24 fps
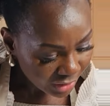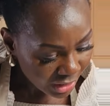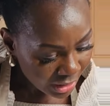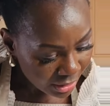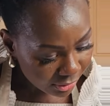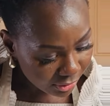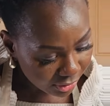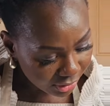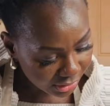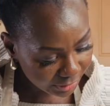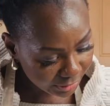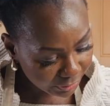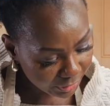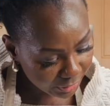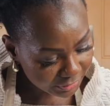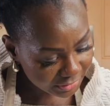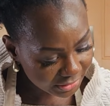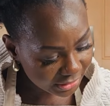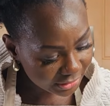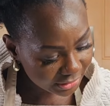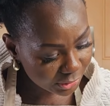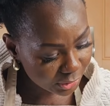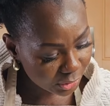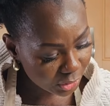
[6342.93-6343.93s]
Lollipop
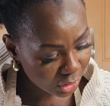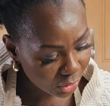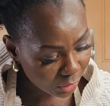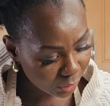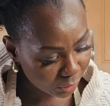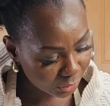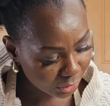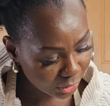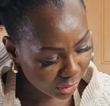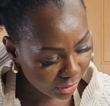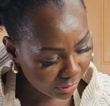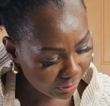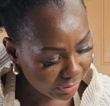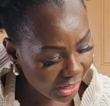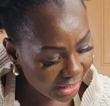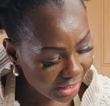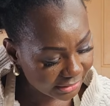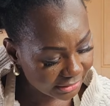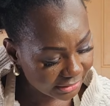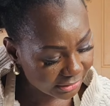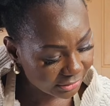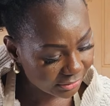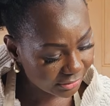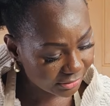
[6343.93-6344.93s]
says, no, not
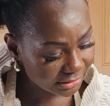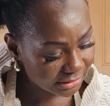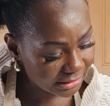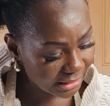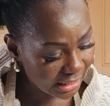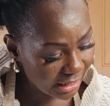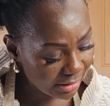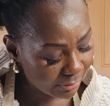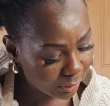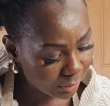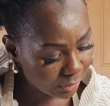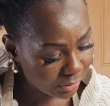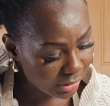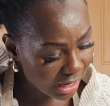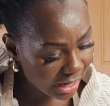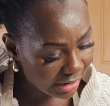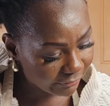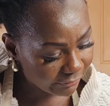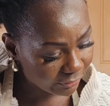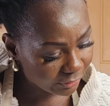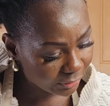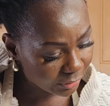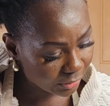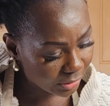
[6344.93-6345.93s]
brandy sauce.
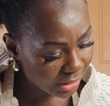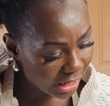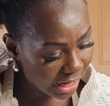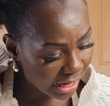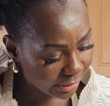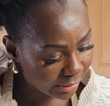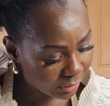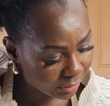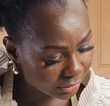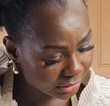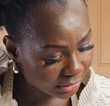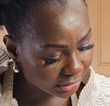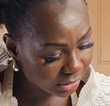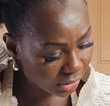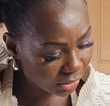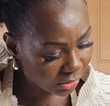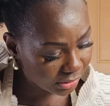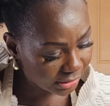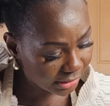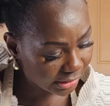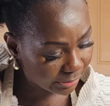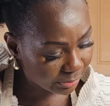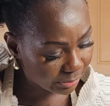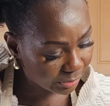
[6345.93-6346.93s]
I only
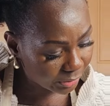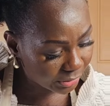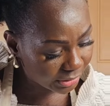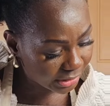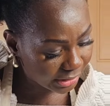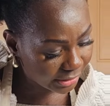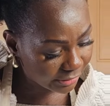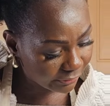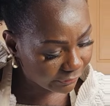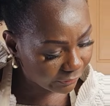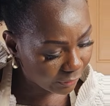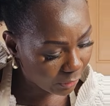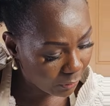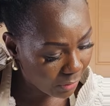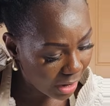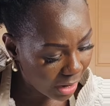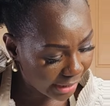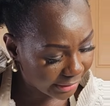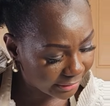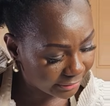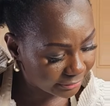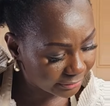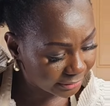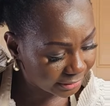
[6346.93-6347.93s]
got a pudding for
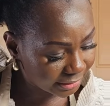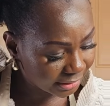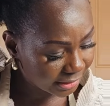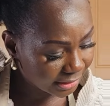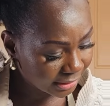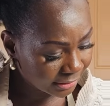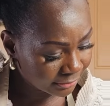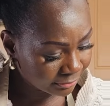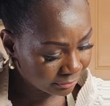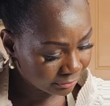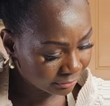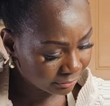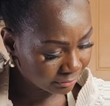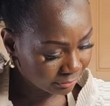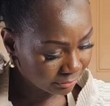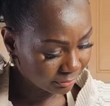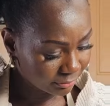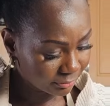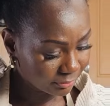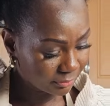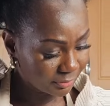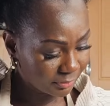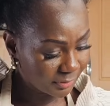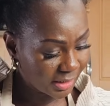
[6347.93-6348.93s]
one.
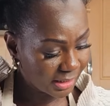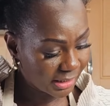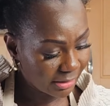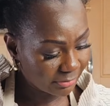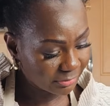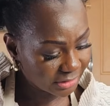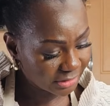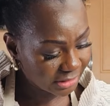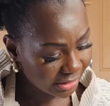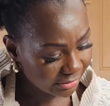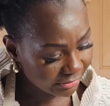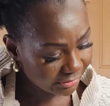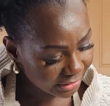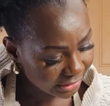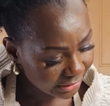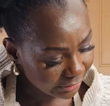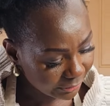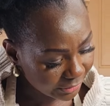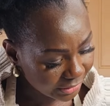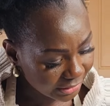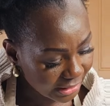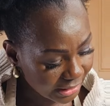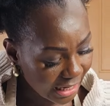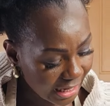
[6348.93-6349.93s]
And I'm sharing it
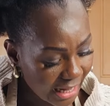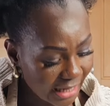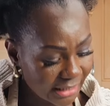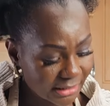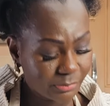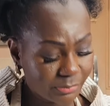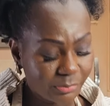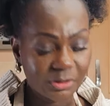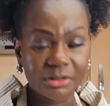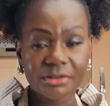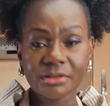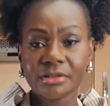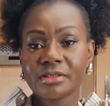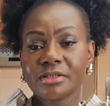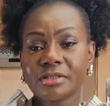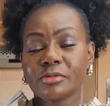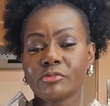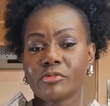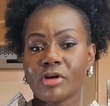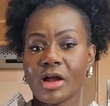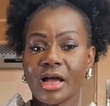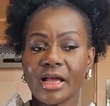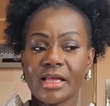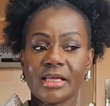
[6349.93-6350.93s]
with the husband,
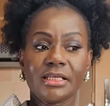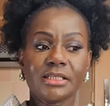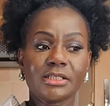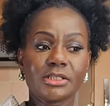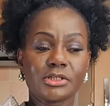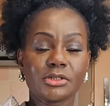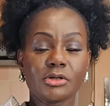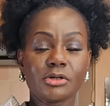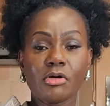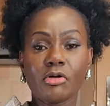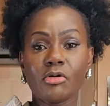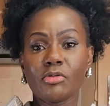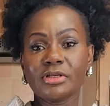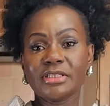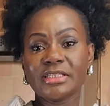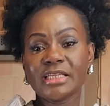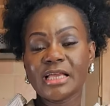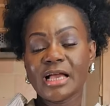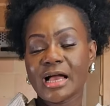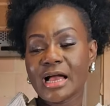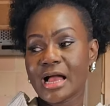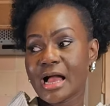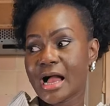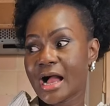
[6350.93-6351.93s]
right? So,
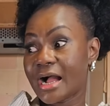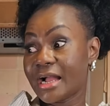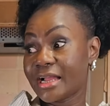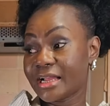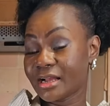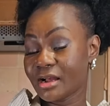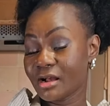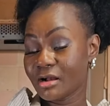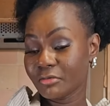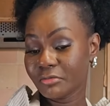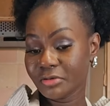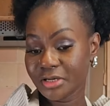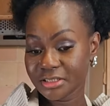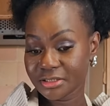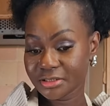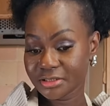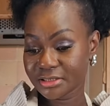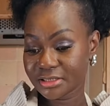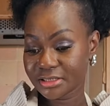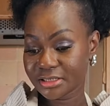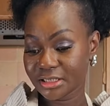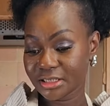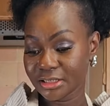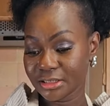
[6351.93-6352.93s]
yeah, I can't wait to
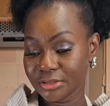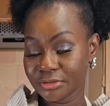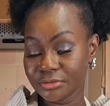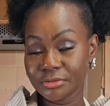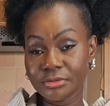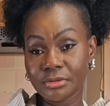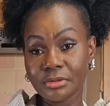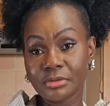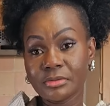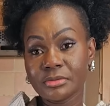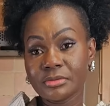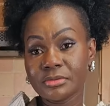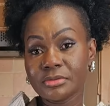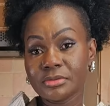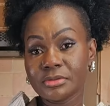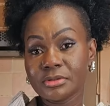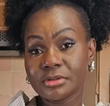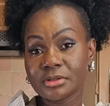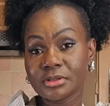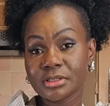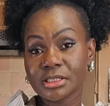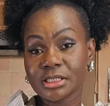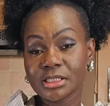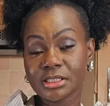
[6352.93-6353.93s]
see you
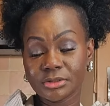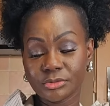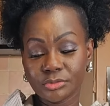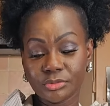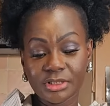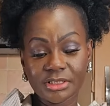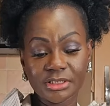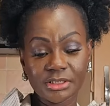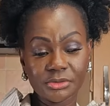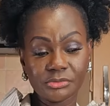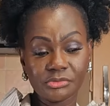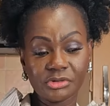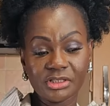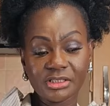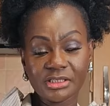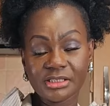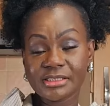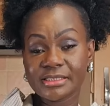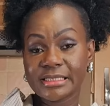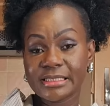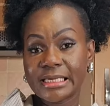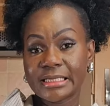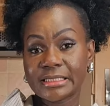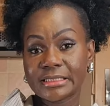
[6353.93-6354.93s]
in
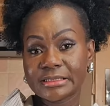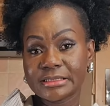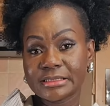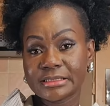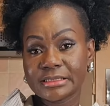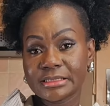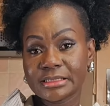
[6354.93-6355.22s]
2026.